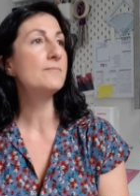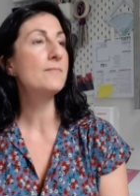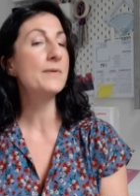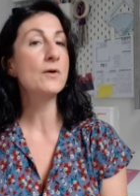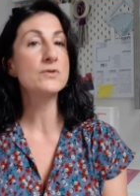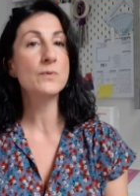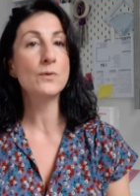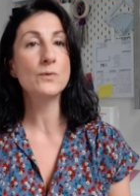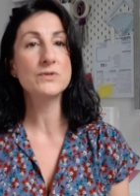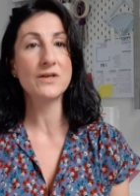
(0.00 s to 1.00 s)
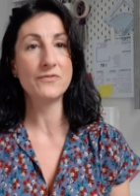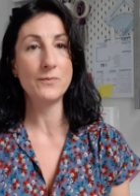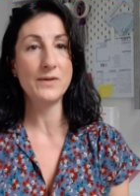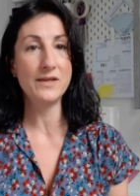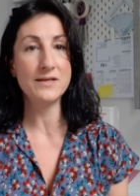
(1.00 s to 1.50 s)
because we all suffer
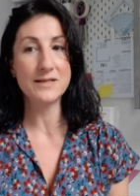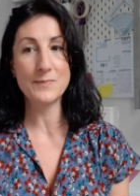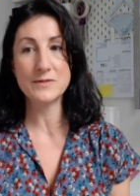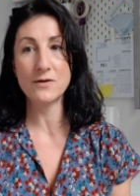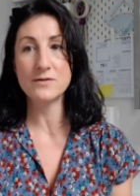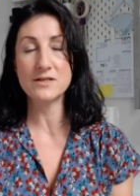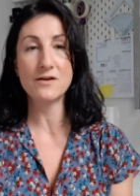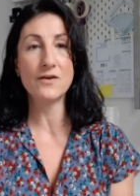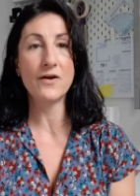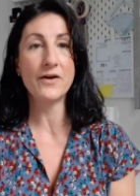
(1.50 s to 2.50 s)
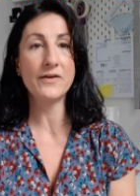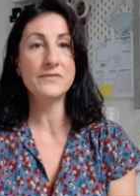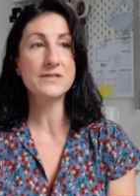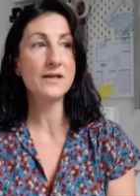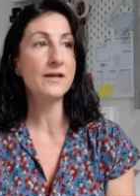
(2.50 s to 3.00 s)
with these episodes in our
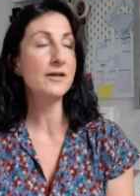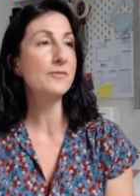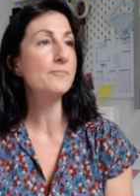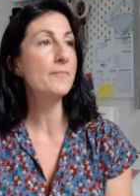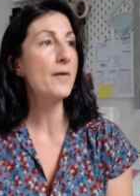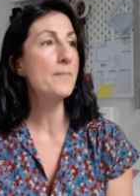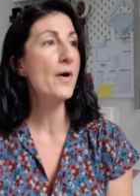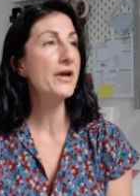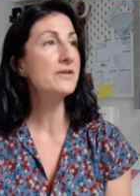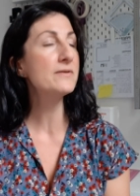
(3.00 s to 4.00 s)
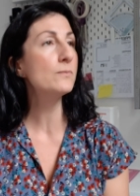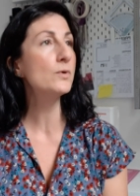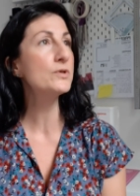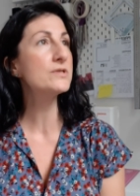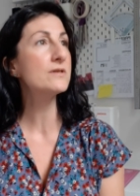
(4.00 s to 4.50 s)
lives. Mine
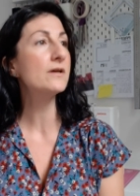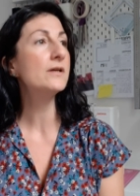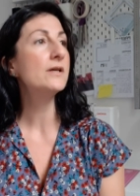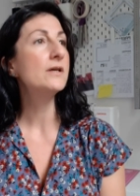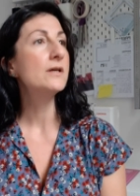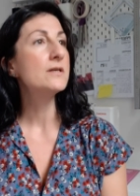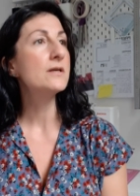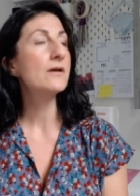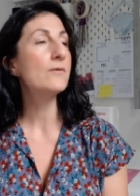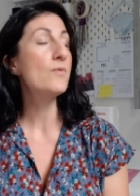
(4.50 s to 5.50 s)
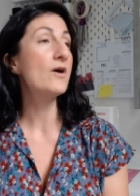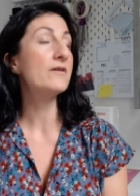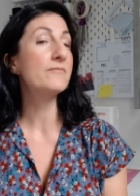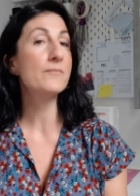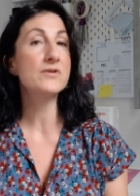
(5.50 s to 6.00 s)
was
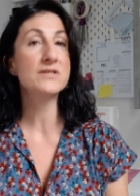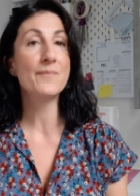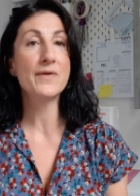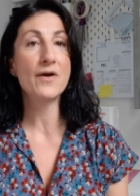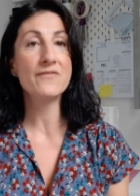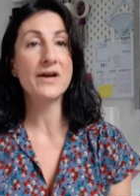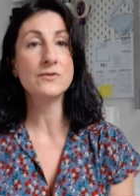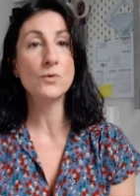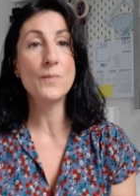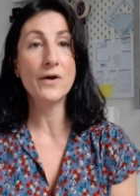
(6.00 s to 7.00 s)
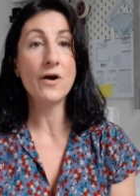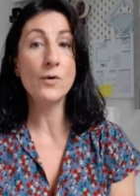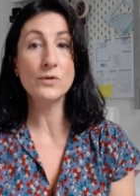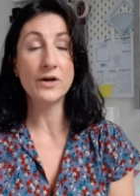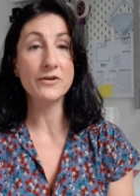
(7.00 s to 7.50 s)
was something I've had all my
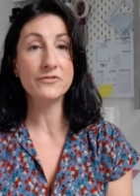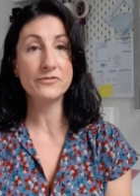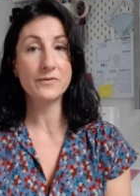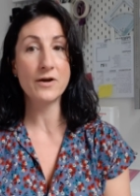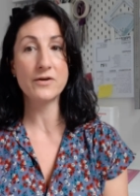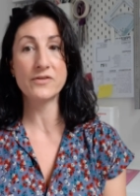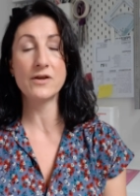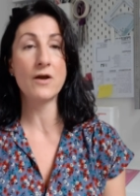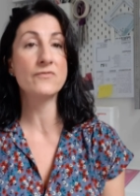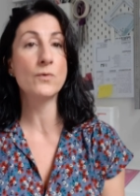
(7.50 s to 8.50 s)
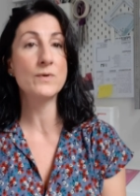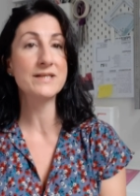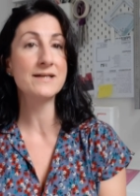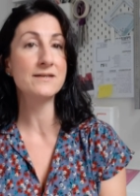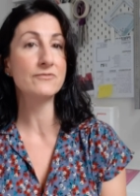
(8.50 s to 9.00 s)
whole life. I think I've always
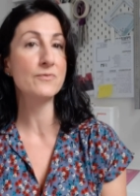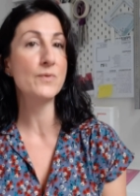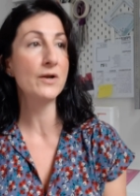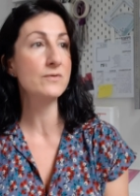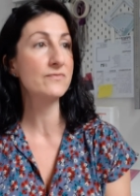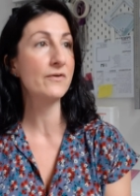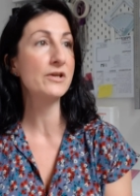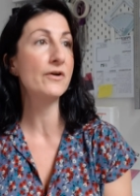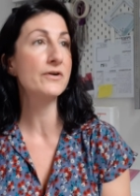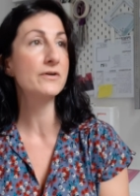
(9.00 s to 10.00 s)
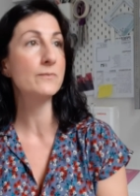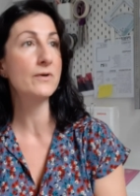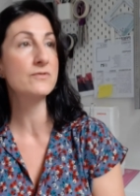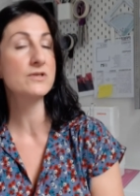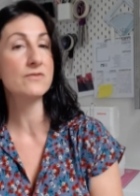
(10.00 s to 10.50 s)
had it from when I was very young, when
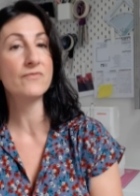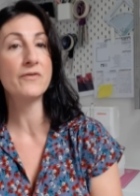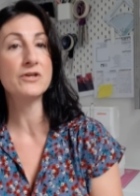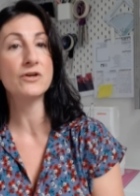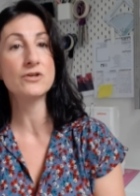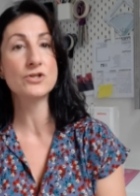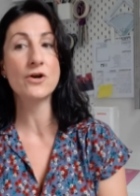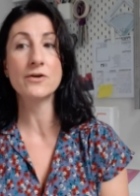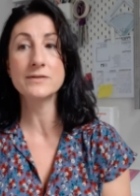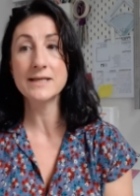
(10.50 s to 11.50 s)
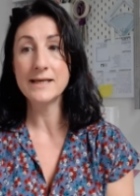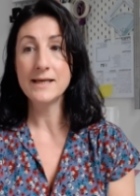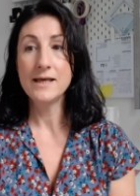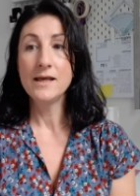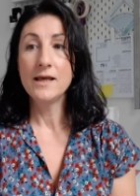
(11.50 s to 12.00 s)
I was a very young child.
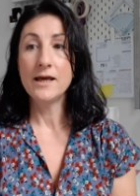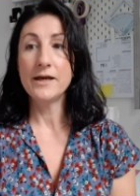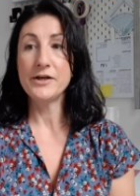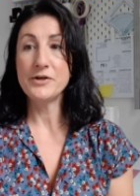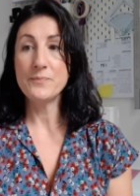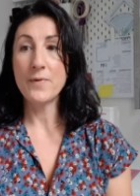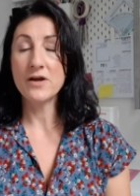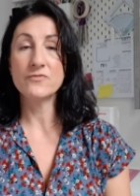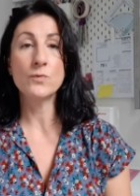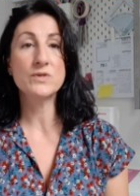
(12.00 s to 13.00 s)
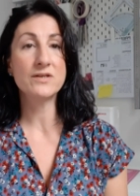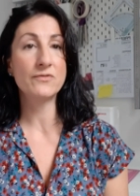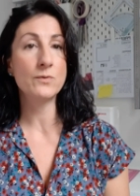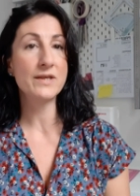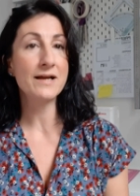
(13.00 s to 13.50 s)
I've always
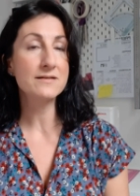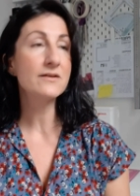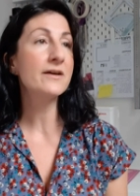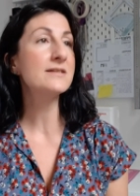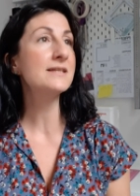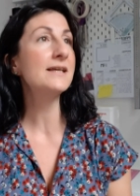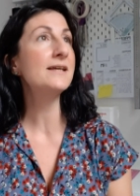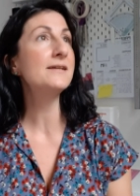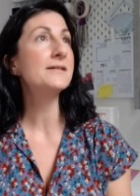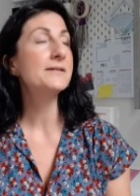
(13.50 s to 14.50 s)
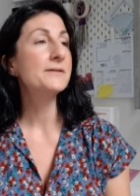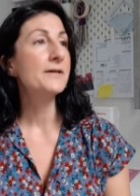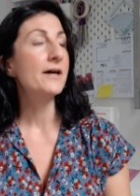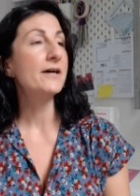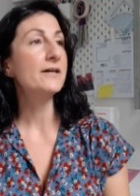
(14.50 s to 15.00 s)
suffered with anxiety,
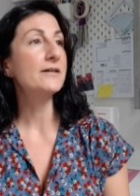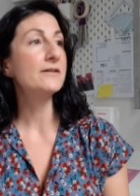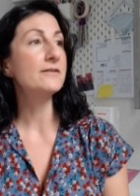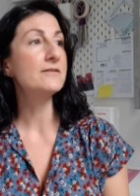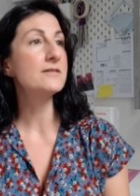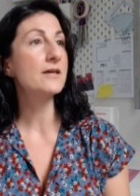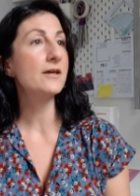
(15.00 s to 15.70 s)
and